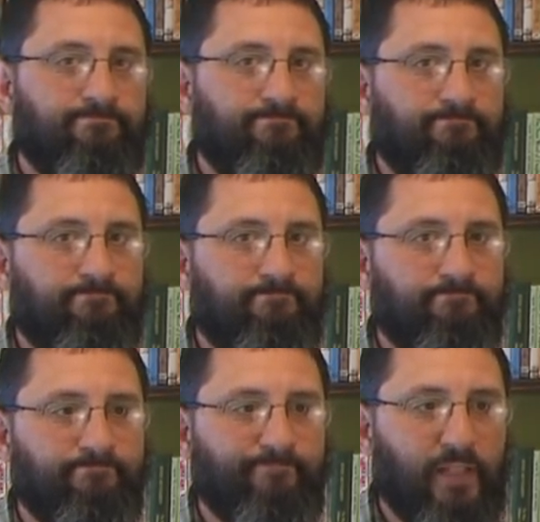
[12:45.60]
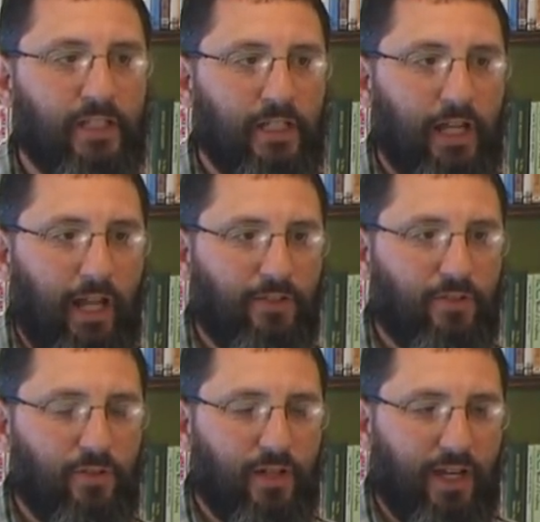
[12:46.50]
Hmm. And
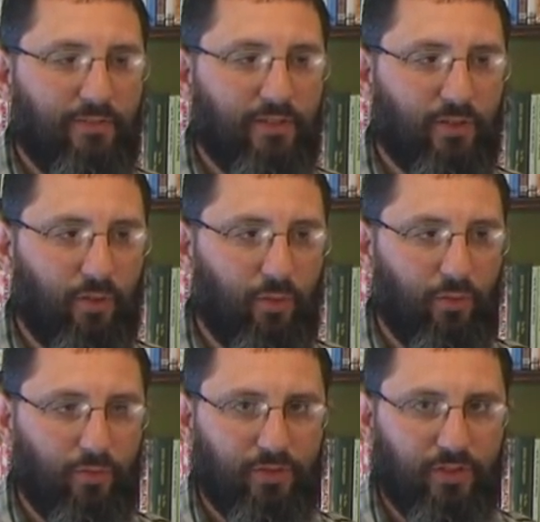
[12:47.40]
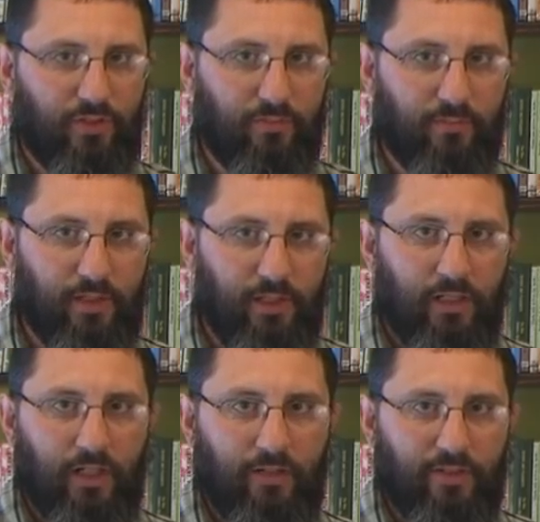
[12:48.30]
so you have this whole system
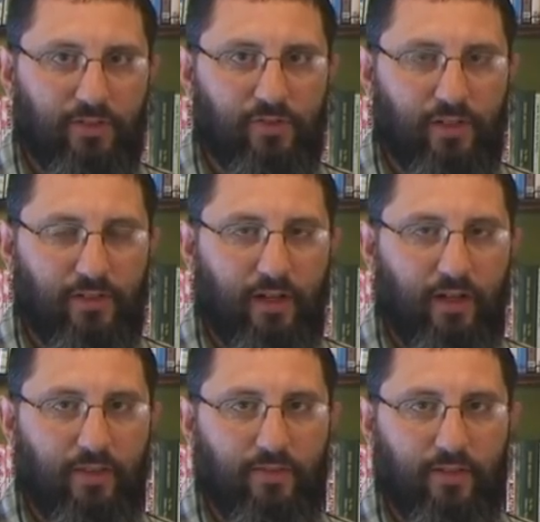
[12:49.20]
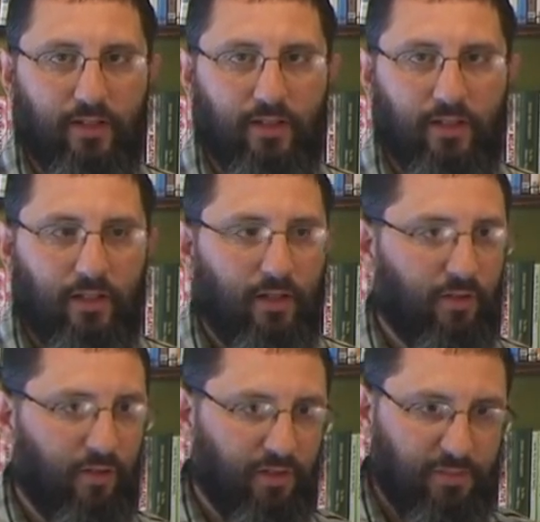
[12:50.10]
of this Trinitarian thing
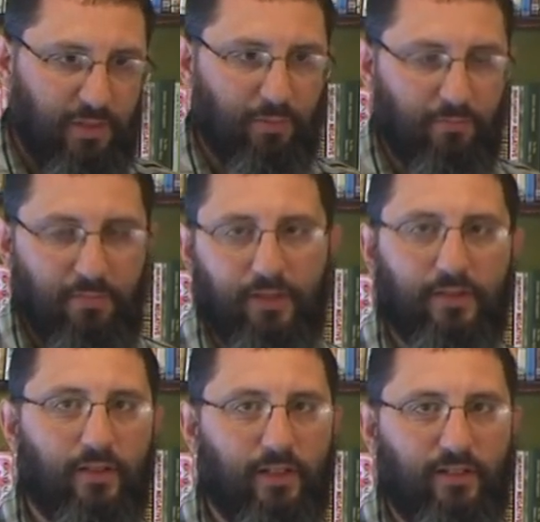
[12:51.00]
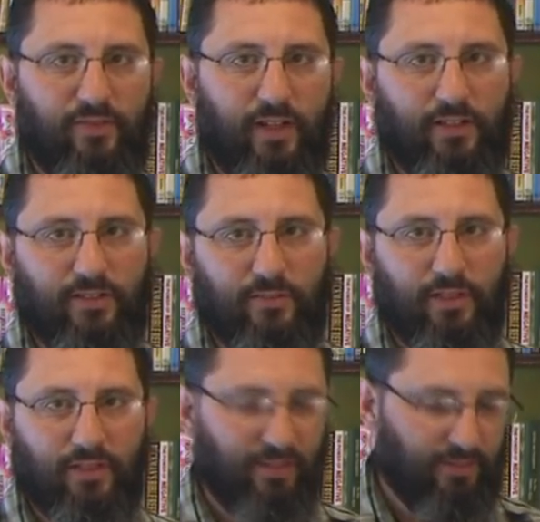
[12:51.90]
all these people militantly defending
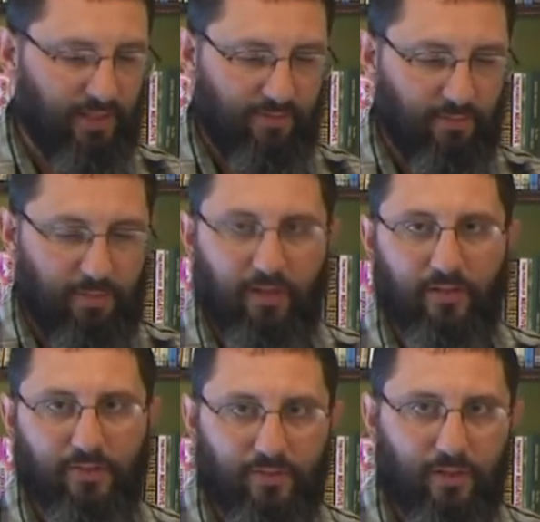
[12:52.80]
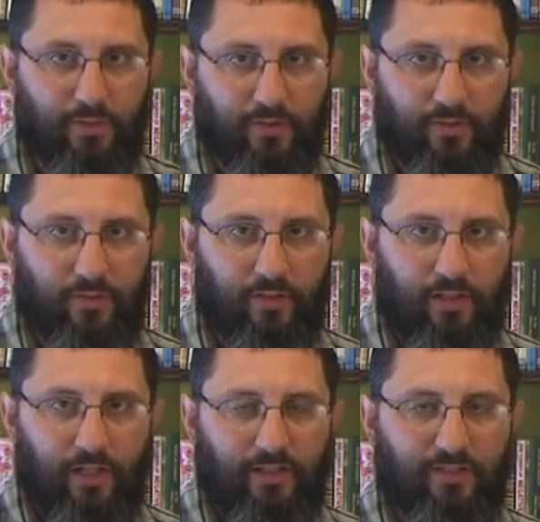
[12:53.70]
something that doesn't even appear in the scriptures.
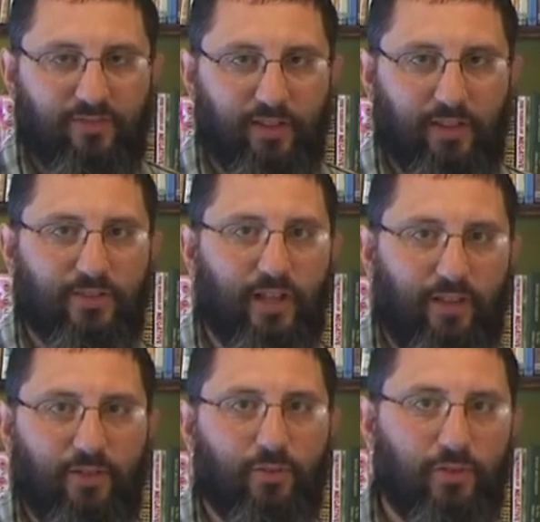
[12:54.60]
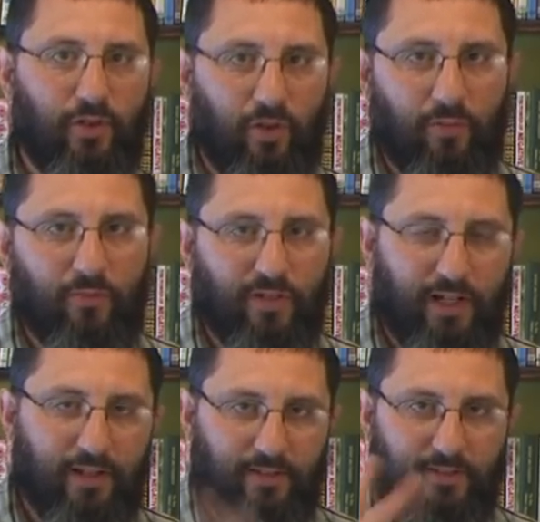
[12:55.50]
It's a philosophical term
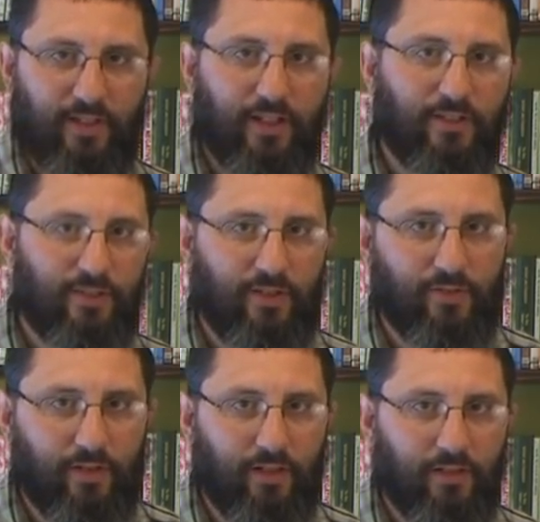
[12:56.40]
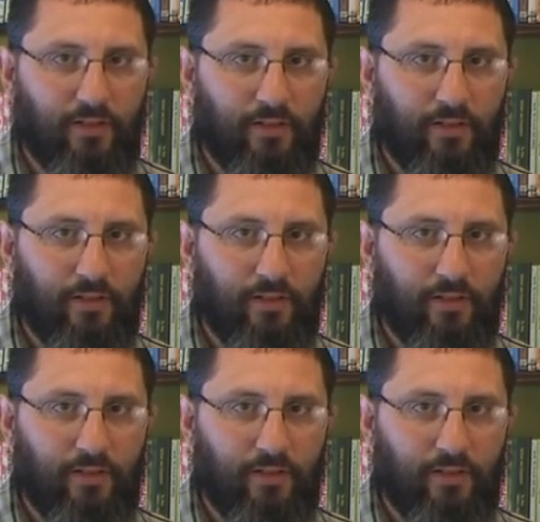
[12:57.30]
created in the second century.